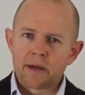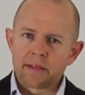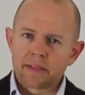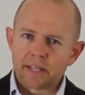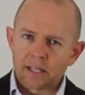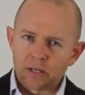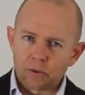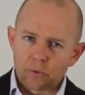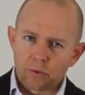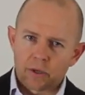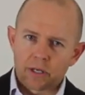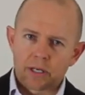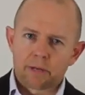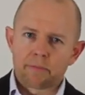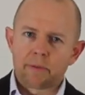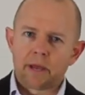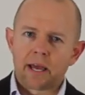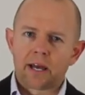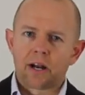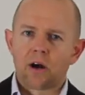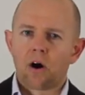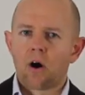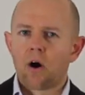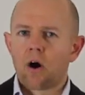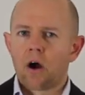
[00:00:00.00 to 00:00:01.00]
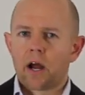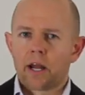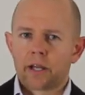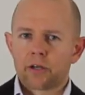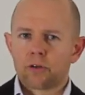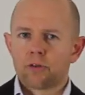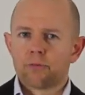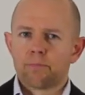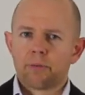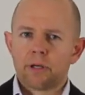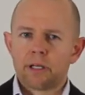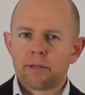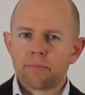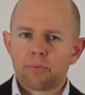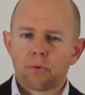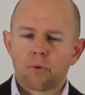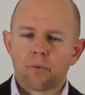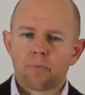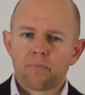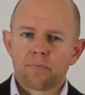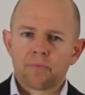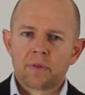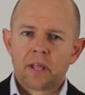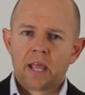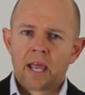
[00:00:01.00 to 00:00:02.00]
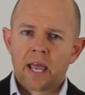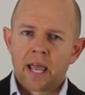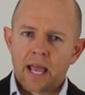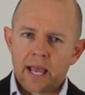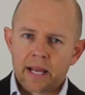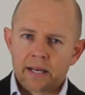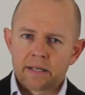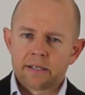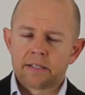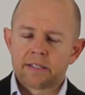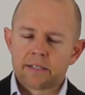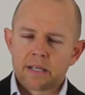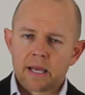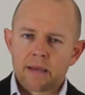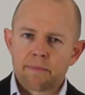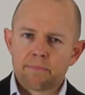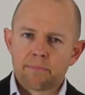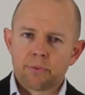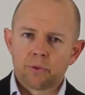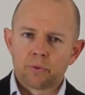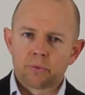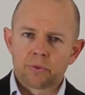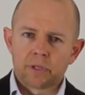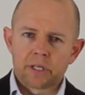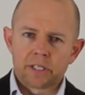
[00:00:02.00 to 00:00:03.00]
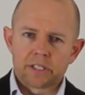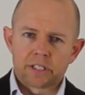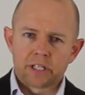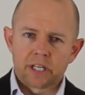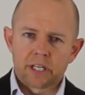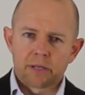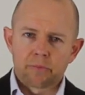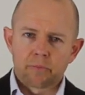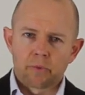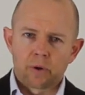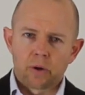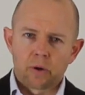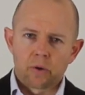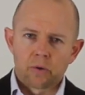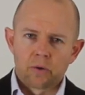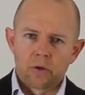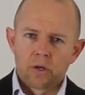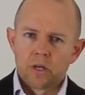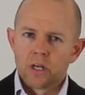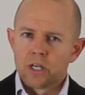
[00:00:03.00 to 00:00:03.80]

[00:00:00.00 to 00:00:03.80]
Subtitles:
and they're looking to be able to hire good people and build their team well.